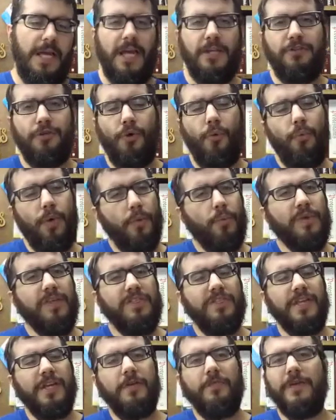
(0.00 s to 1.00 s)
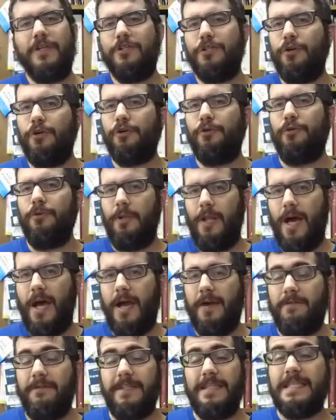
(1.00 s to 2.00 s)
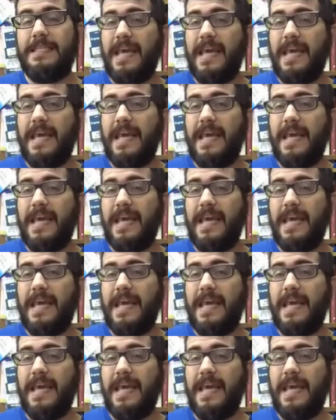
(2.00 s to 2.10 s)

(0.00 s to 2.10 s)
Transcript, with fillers: And so when we think of eternal life,